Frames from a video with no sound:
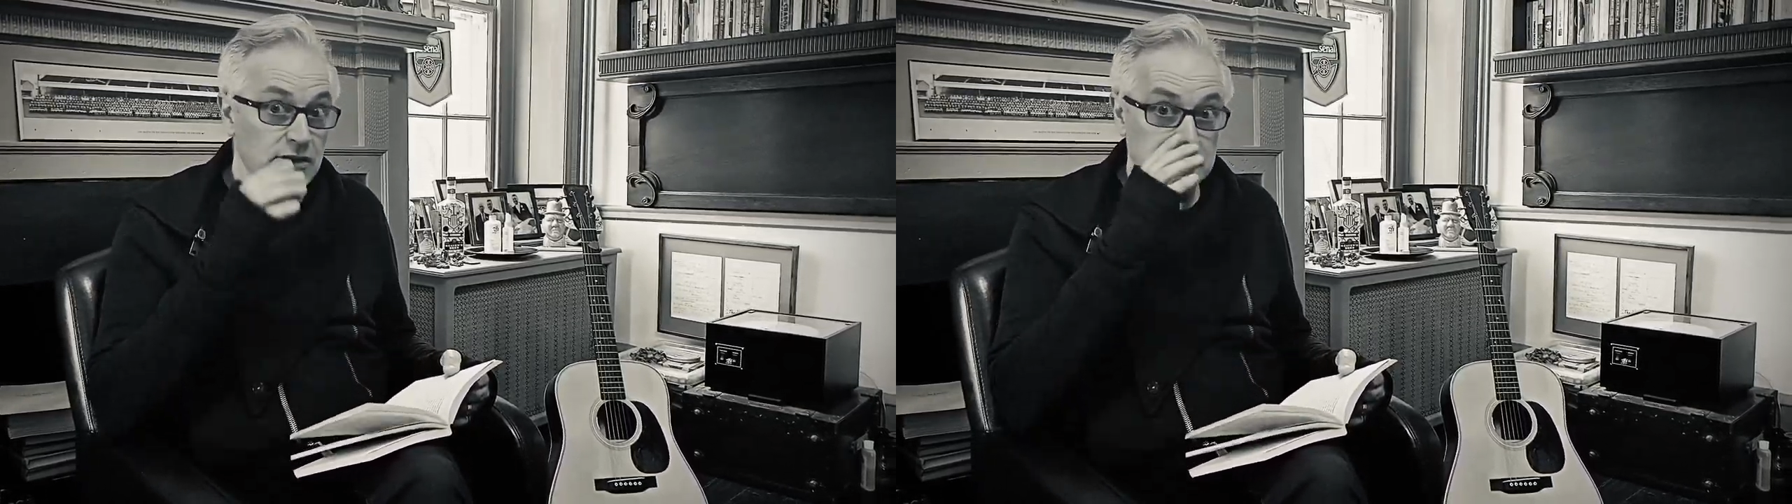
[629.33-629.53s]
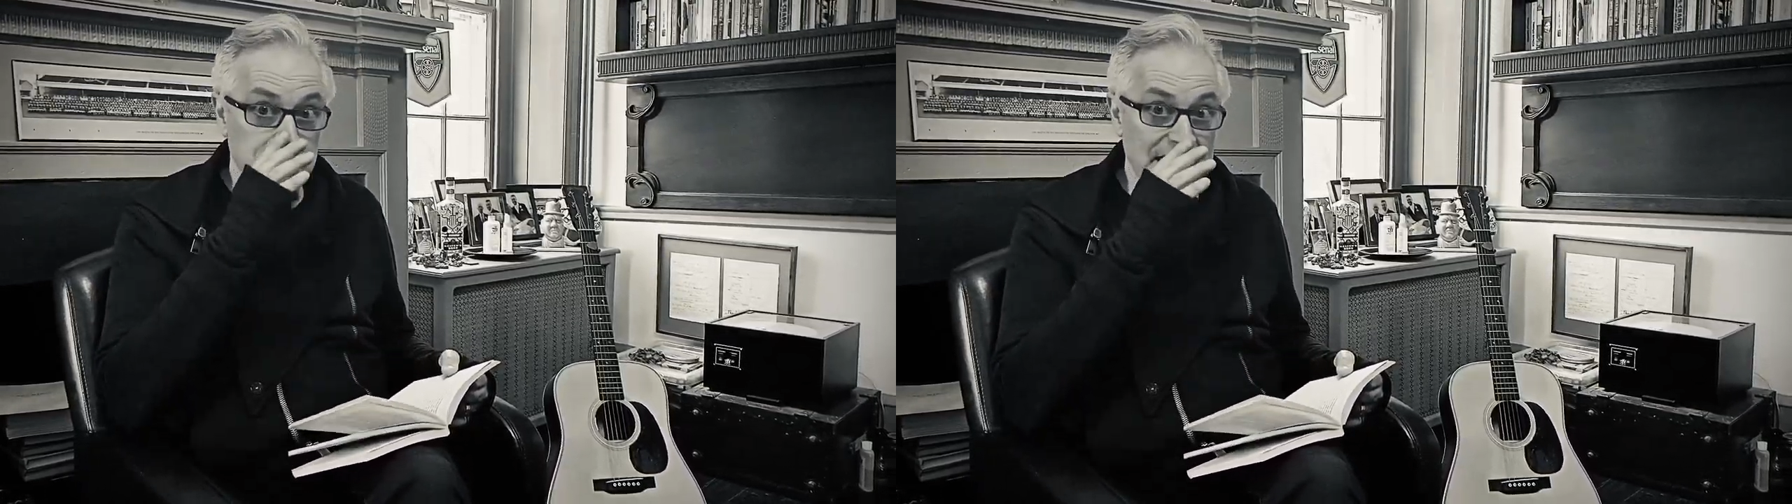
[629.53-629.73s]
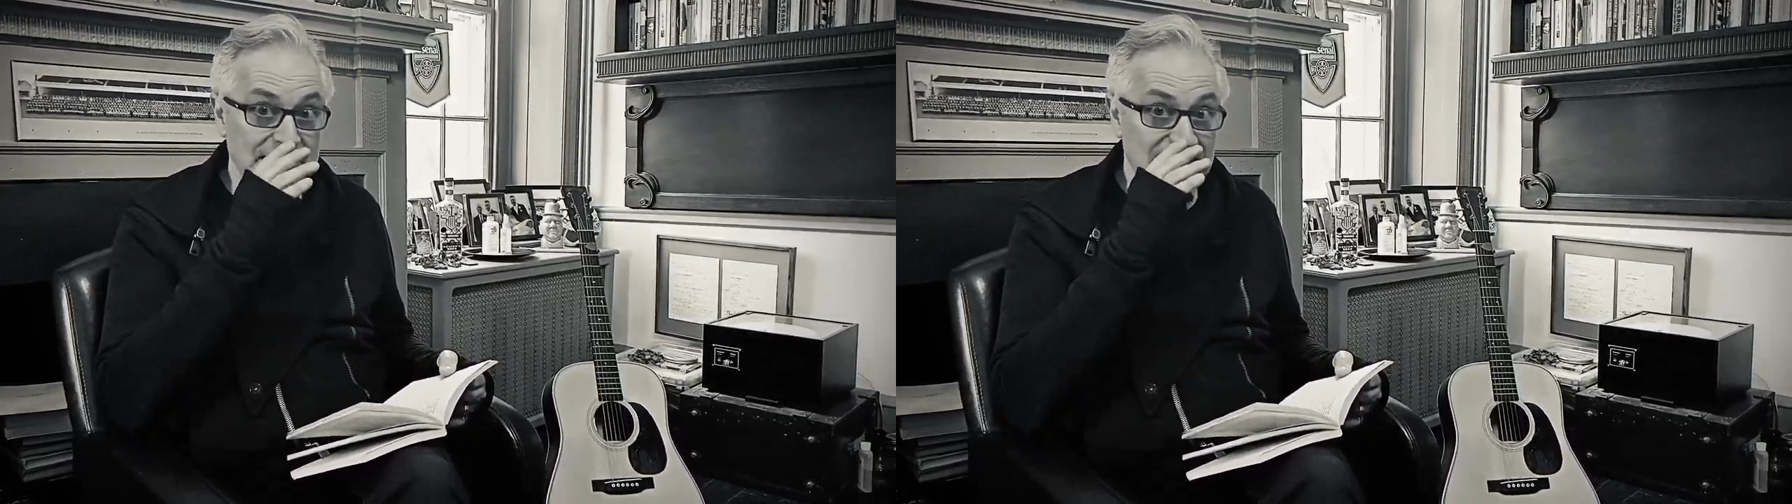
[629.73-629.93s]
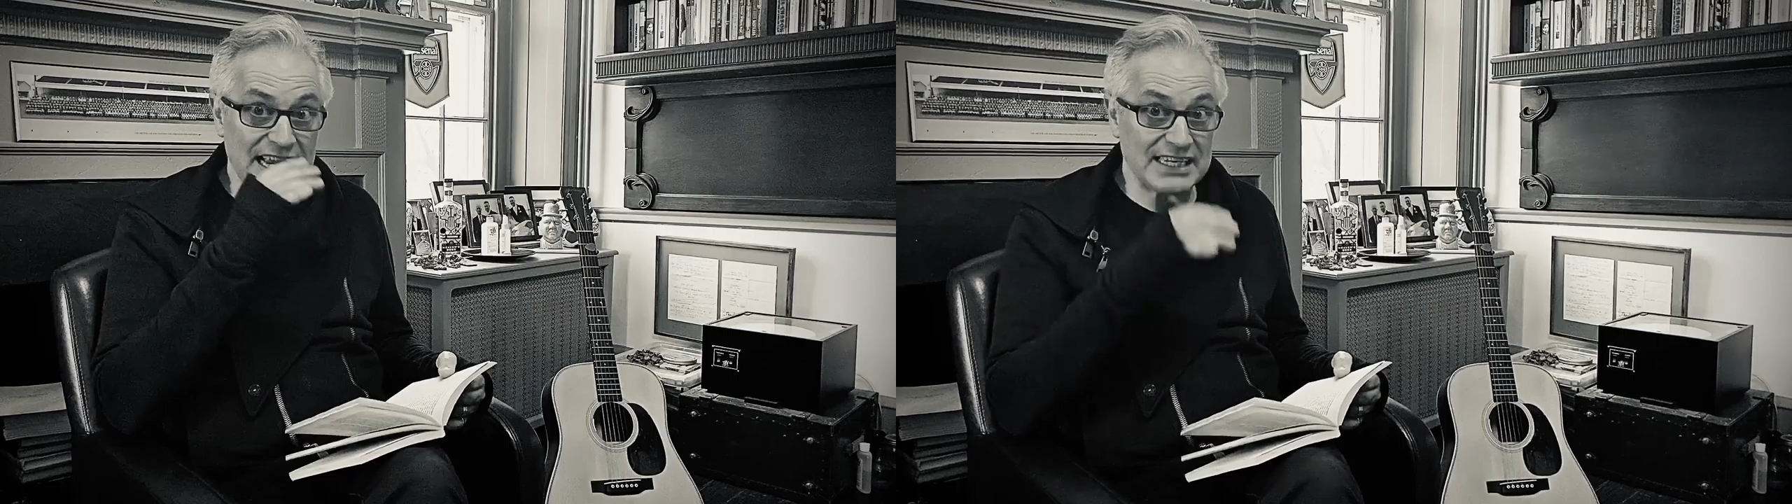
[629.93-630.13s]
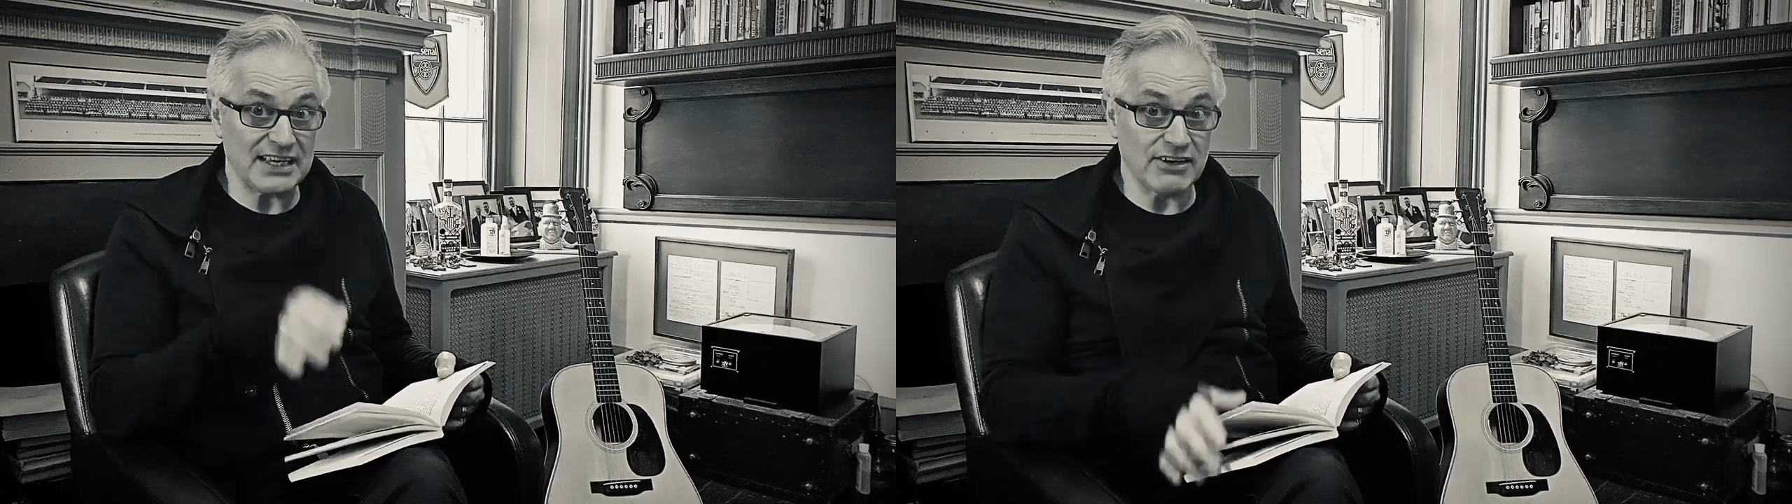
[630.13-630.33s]

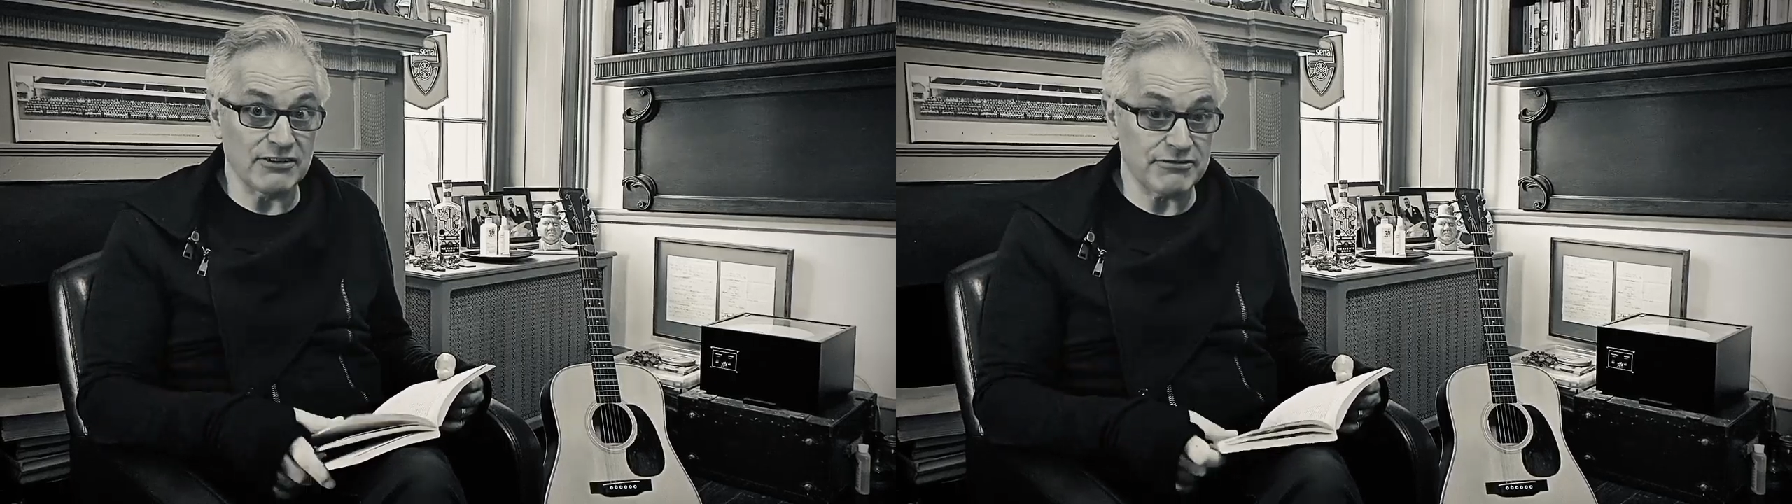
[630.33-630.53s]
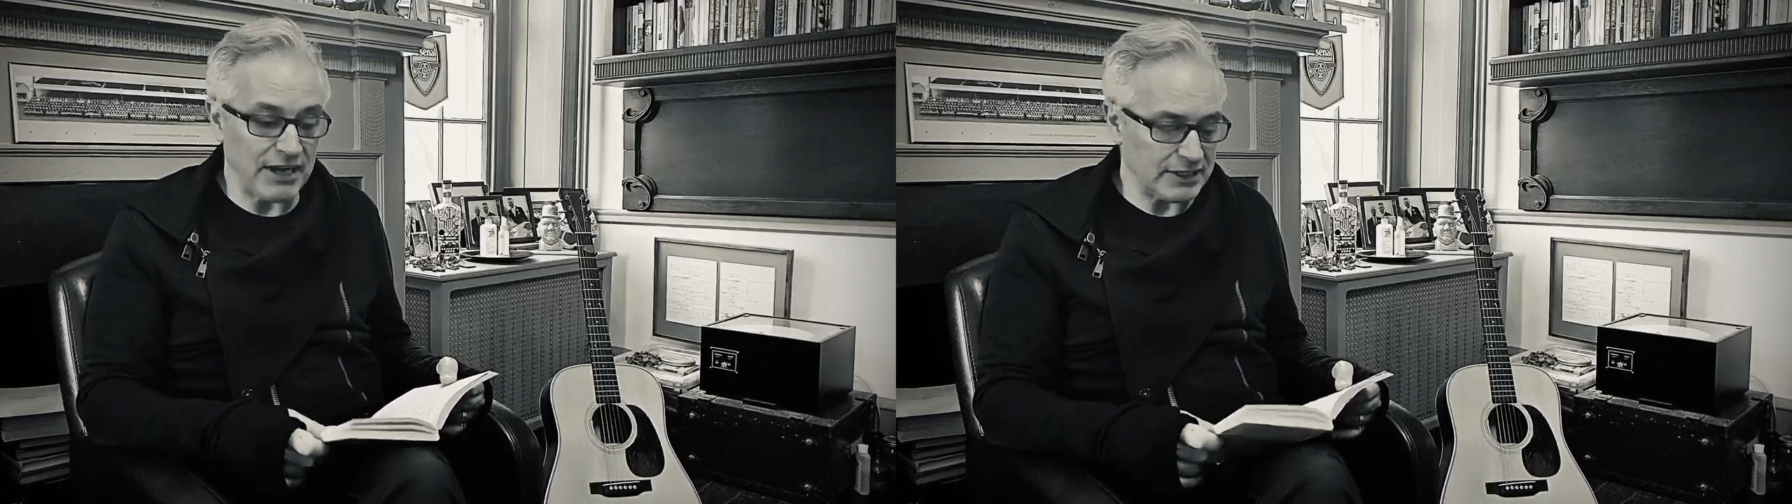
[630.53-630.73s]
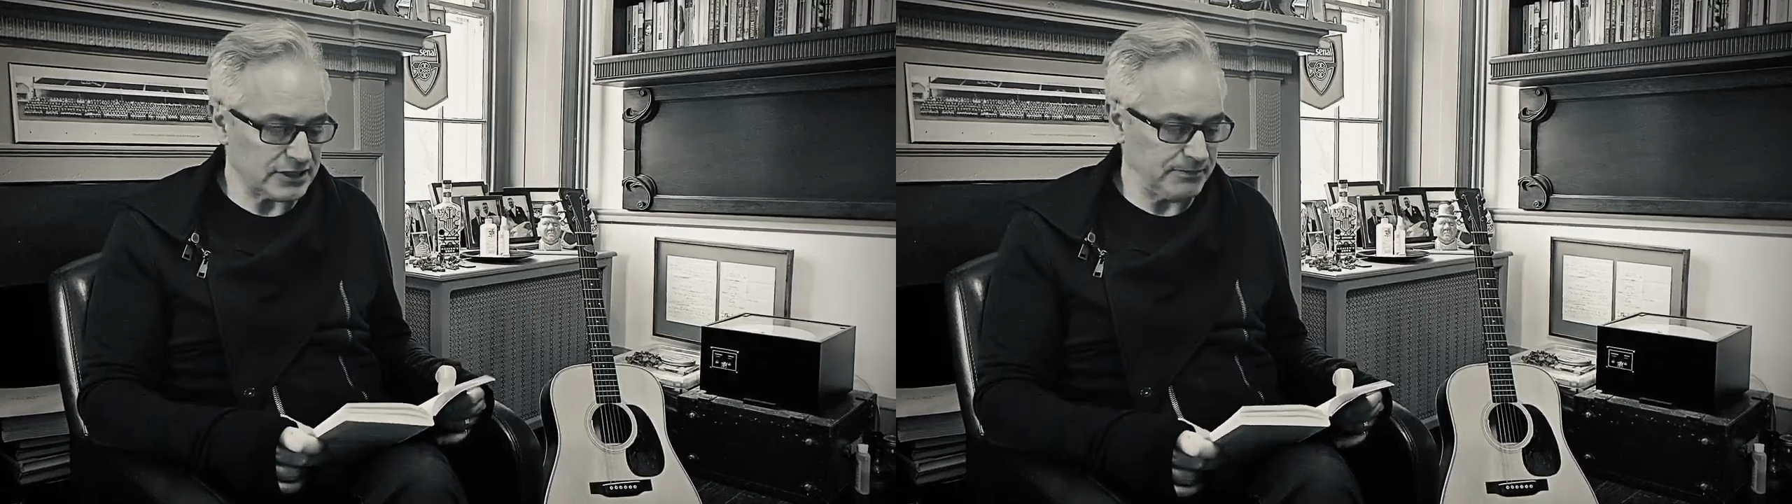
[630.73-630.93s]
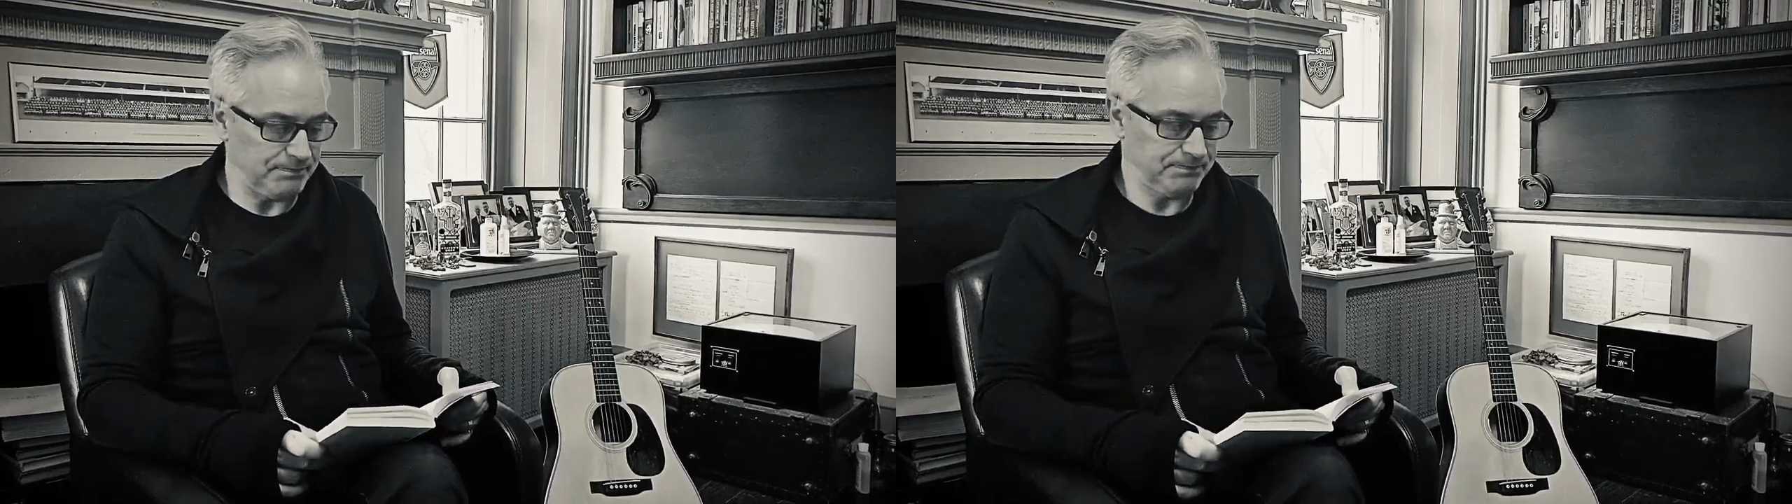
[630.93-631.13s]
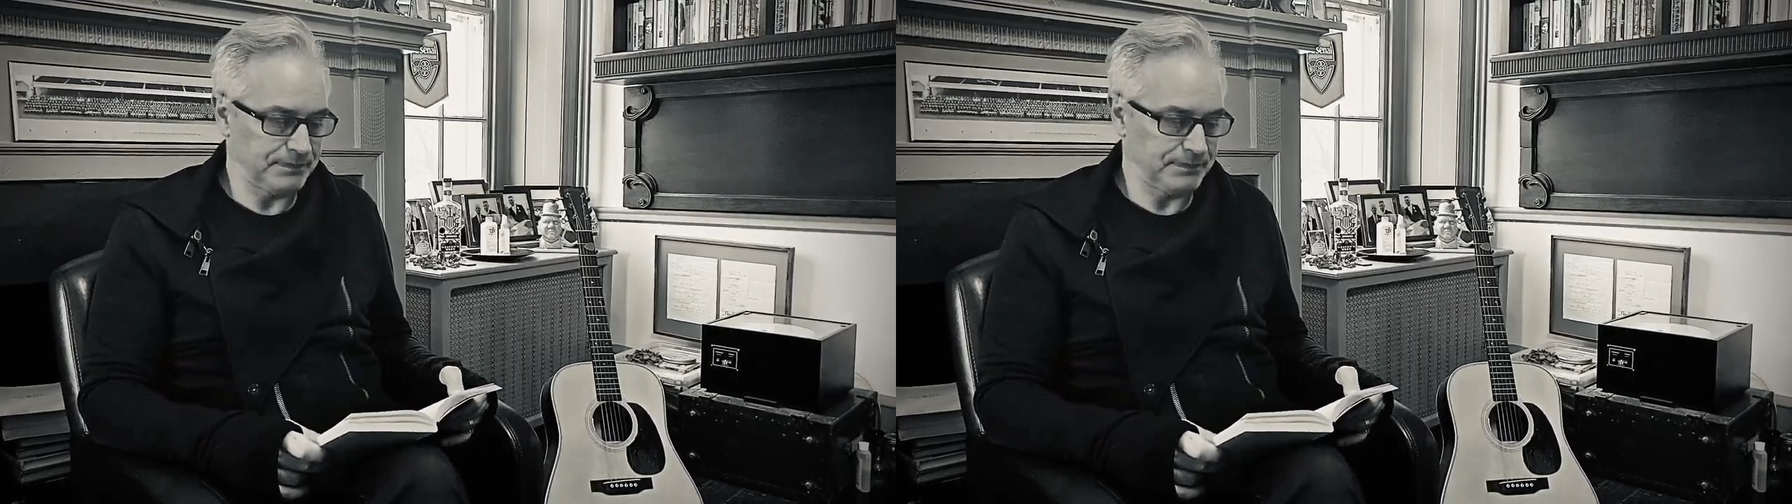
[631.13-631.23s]
spectacular a fashion.